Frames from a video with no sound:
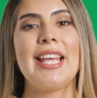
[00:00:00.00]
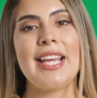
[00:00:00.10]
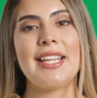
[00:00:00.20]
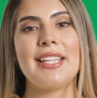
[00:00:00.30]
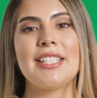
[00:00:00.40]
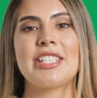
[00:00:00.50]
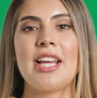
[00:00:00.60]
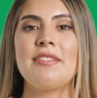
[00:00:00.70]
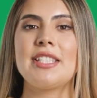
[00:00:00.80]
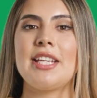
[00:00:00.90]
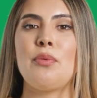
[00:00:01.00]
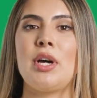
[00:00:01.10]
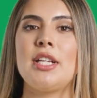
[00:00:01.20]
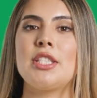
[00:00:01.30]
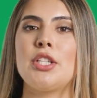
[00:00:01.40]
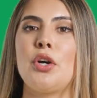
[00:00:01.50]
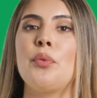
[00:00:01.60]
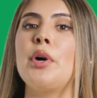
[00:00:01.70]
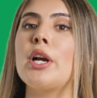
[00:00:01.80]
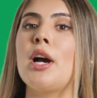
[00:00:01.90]
Then, Chef C wanted to know
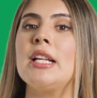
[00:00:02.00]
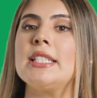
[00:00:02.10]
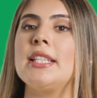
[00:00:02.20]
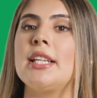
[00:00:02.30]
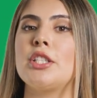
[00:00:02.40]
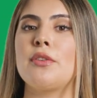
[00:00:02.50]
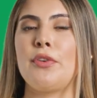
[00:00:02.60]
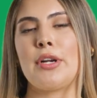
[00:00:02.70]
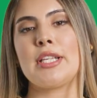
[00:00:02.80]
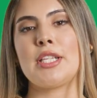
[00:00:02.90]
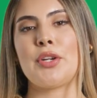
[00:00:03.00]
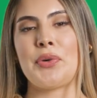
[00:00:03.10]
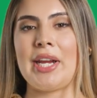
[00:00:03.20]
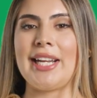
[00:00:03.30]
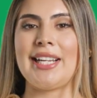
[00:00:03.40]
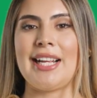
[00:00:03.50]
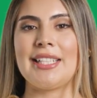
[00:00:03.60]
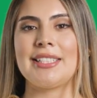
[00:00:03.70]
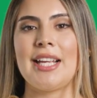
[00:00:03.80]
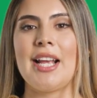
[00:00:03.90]
what content they should focus on creating next.